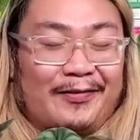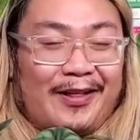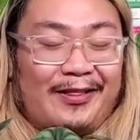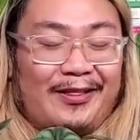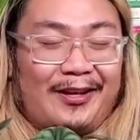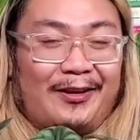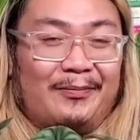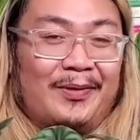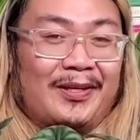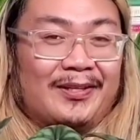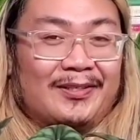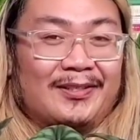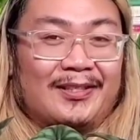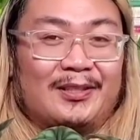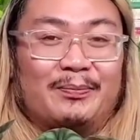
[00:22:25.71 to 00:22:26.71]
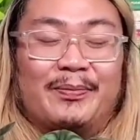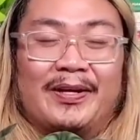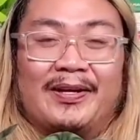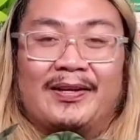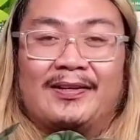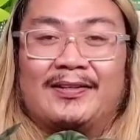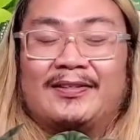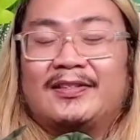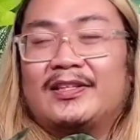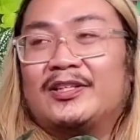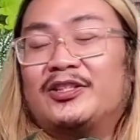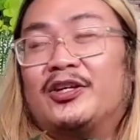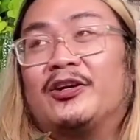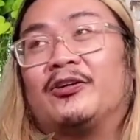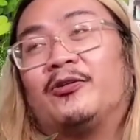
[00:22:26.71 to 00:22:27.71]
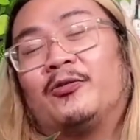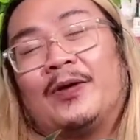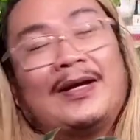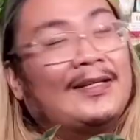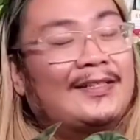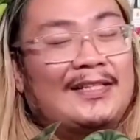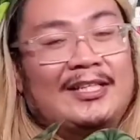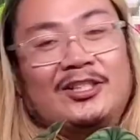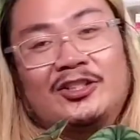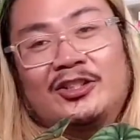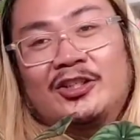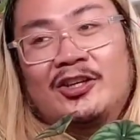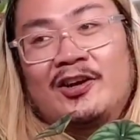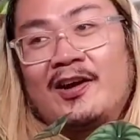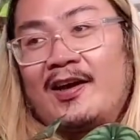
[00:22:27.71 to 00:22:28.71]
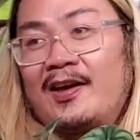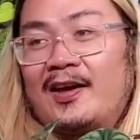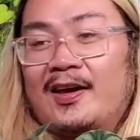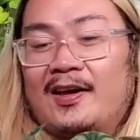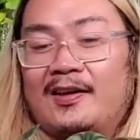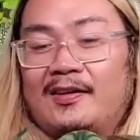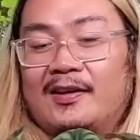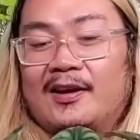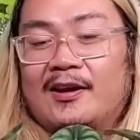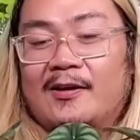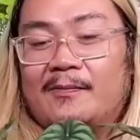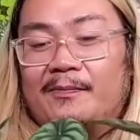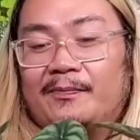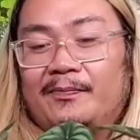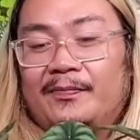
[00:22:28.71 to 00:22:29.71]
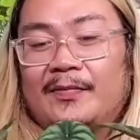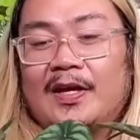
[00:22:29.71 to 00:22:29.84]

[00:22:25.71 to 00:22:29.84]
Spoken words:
I love that thing because it's been such a great teacher, and